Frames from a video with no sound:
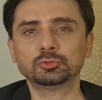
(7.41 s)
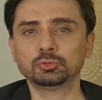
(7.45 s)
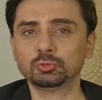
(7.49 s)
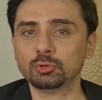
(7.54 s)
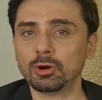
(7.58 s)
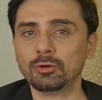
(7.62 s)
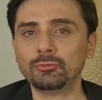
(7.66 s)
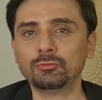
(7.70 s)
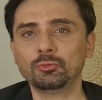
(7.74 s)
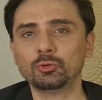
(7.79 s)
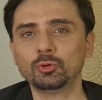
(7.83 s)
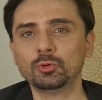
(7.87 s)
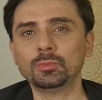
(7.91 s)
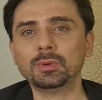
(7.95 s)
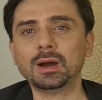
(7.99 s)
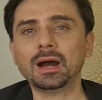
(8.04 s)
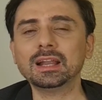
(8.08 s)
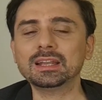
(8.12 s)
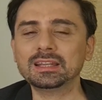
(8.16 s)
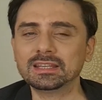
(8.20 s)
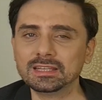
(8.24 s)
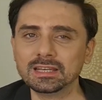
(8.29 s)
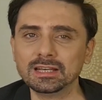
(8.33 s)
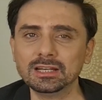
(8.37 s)
two of whom
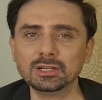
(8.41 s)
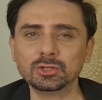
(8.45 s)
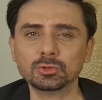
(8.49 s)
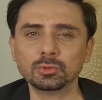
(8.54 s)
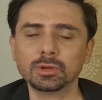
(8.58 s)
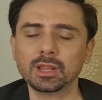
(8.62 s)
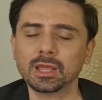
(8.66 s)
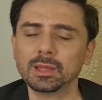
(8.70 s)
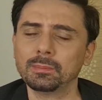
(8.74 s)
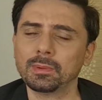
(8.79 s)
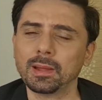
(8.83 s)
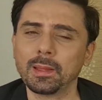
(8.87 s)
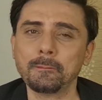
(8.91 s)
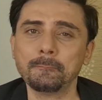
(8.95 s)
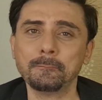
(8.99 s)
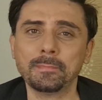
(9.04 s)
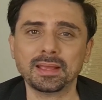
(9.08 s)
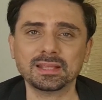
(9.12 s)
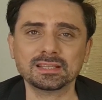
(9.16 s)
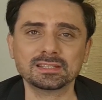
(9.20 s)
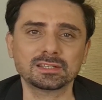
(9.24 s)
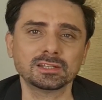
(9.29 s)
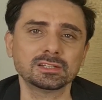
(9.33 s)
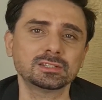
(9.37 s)
are till today my
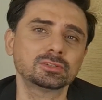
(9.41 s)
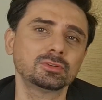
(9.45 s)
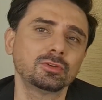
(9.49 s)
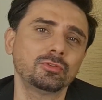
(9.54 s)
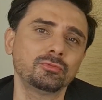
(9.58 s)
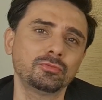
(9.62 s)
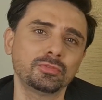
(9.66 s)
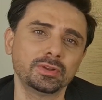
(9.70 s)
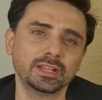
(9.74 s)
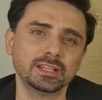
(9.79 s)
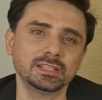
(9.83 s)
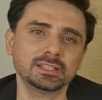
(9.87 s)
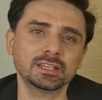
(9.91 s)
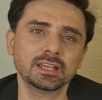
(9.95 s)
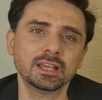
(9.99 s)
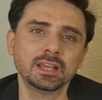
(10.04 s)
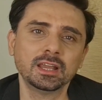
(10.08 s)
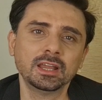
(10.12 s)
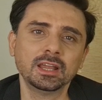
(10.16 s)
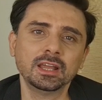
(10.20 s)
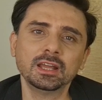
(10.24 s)
bestest of friends.